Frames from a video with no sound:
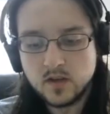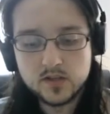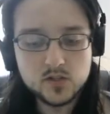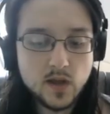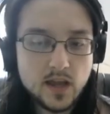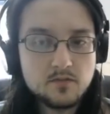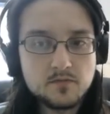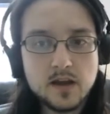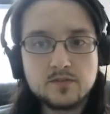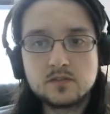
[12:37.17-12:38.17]
So
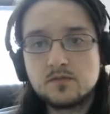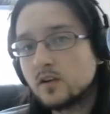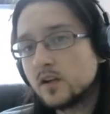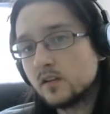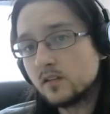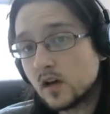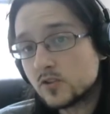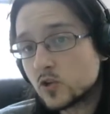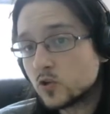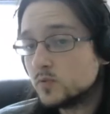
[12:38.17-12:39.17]
a5 is a very
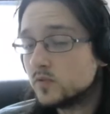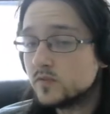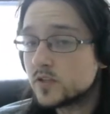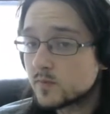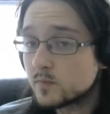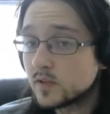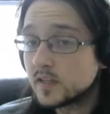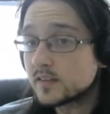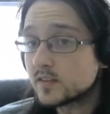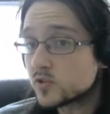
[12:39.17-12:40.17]
logical move just from
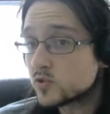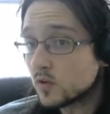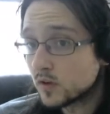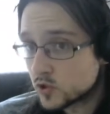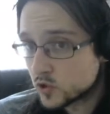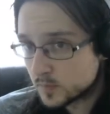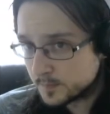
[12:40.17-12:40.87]
looking at the structure.